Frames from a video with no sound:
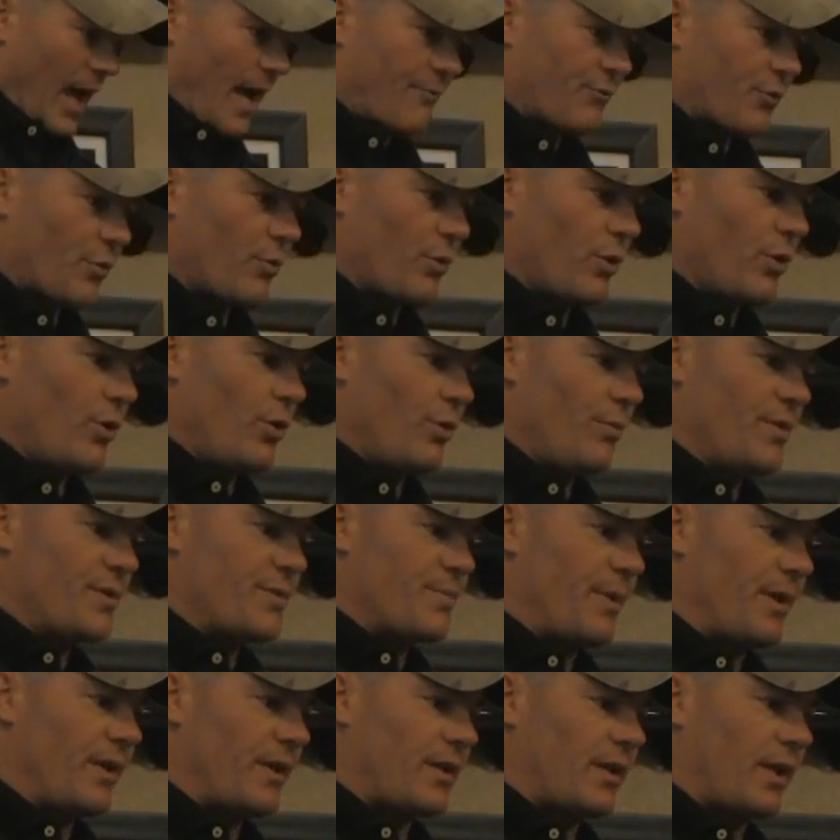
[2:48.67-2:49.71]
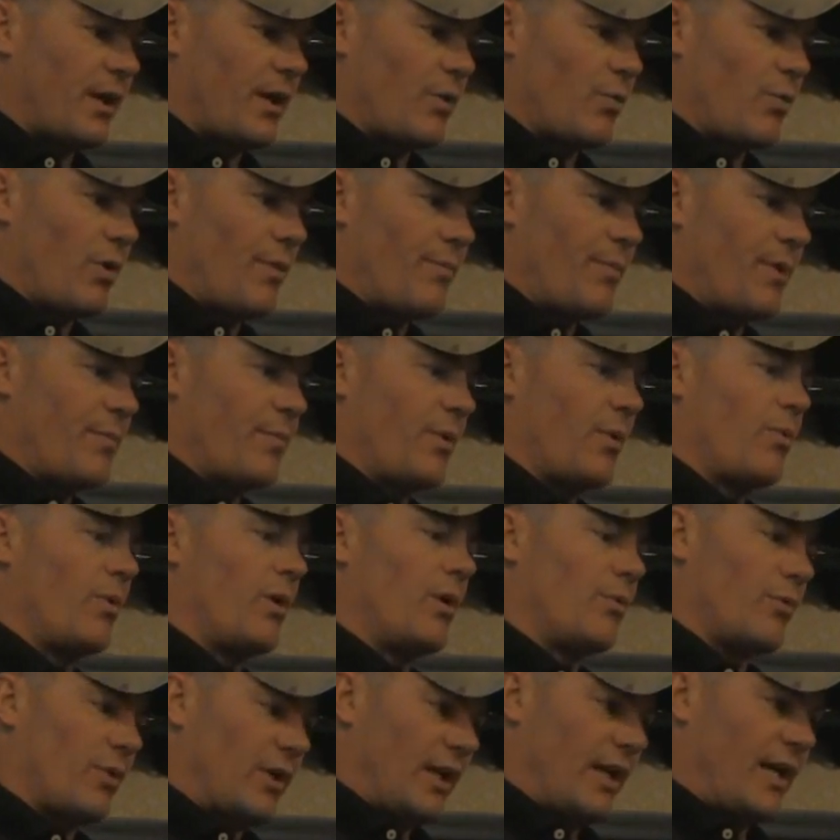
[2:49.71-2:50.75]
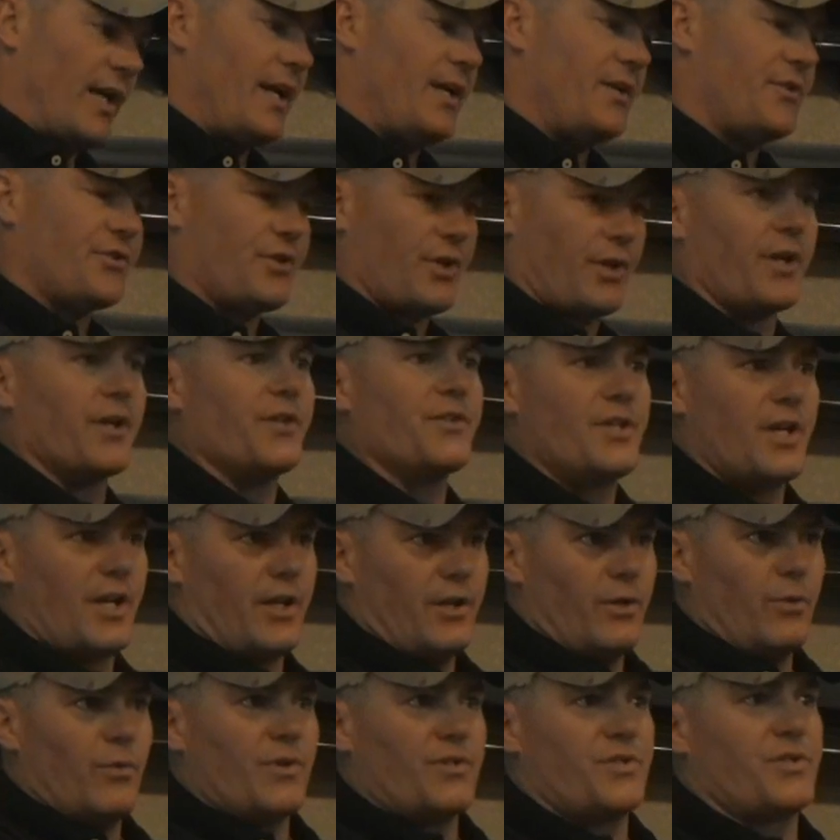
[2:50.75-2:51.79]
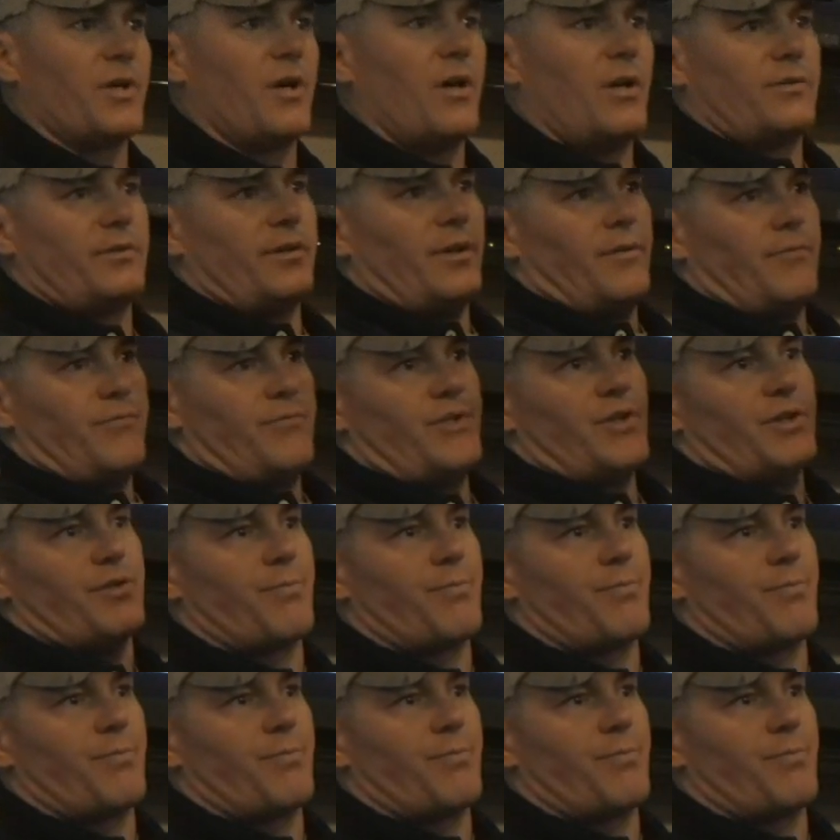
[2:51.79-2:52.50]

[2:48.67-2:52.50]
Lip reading: After the room has been cleared, one member will release to continue assaulting.